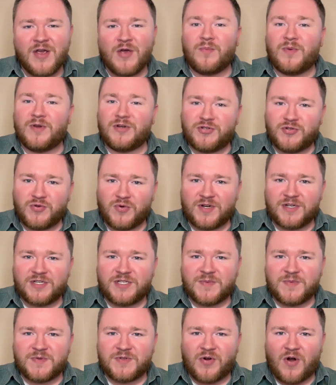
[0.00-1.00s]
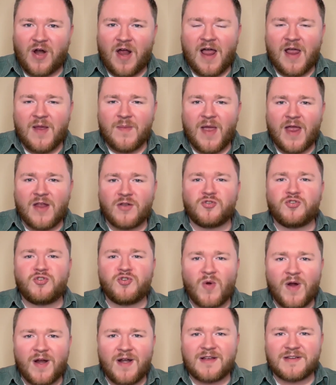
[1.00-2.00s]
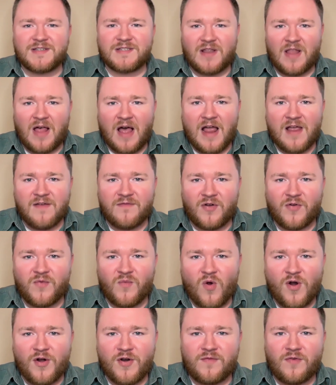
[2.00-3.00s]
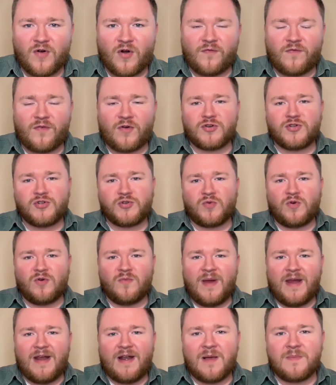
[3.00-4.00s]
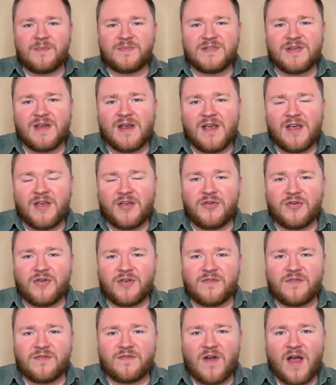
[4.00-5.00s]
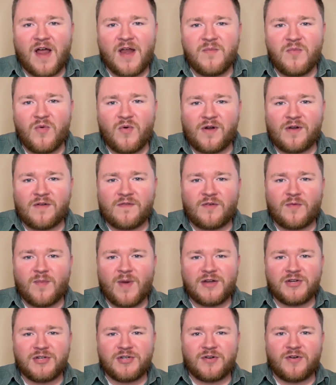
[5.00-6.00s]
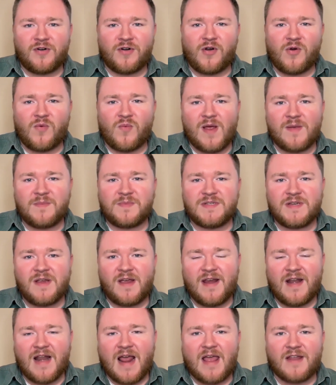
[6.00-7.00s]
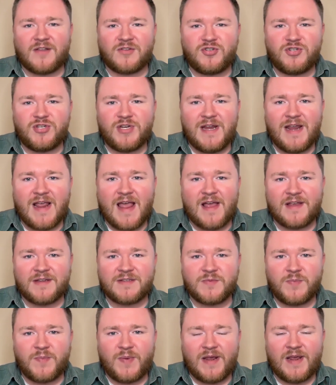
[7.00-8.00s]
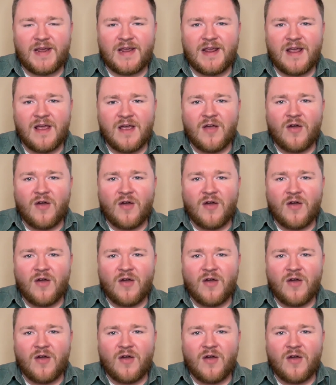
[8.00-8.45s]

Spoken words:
Be sure to subscribe and join us live on one of our virtual meetups. You can find more information on our website at gsprei.com.